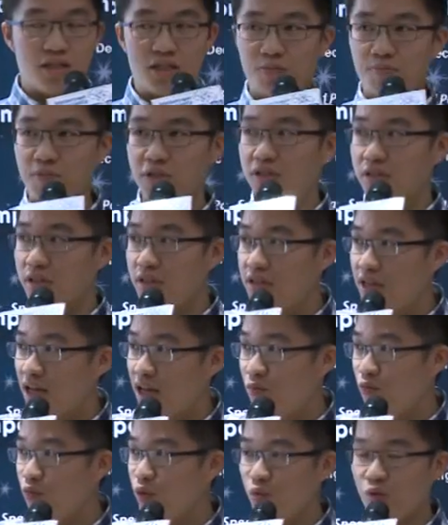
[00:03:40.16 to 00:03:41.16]
this business,
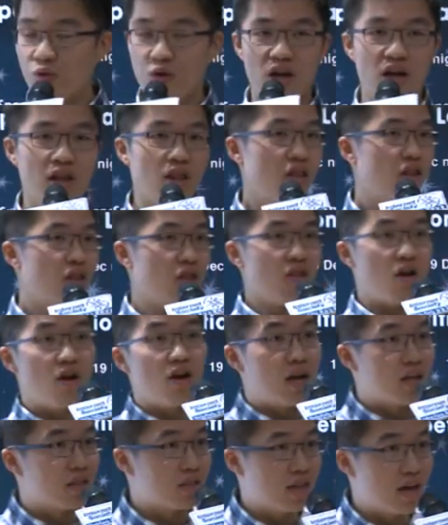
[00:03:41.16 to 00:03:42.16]
and we were
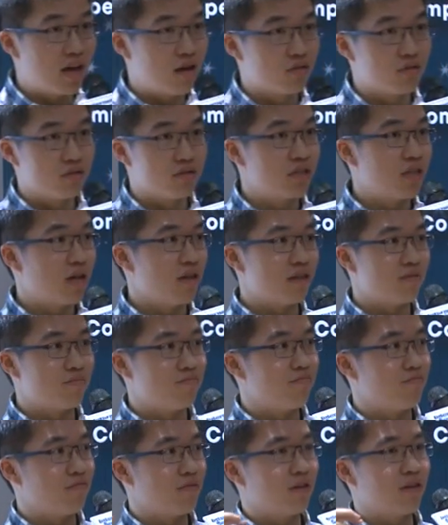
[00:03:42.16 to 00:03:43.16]
not allowed to start a
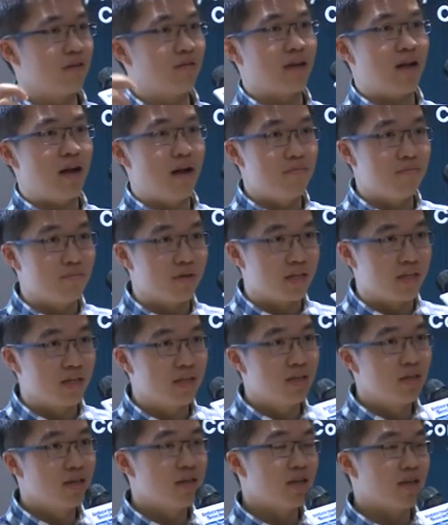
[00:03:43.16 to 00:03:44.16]

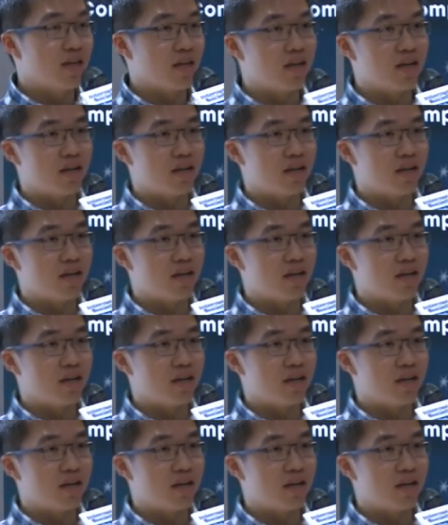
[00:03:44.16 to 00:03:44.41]
company in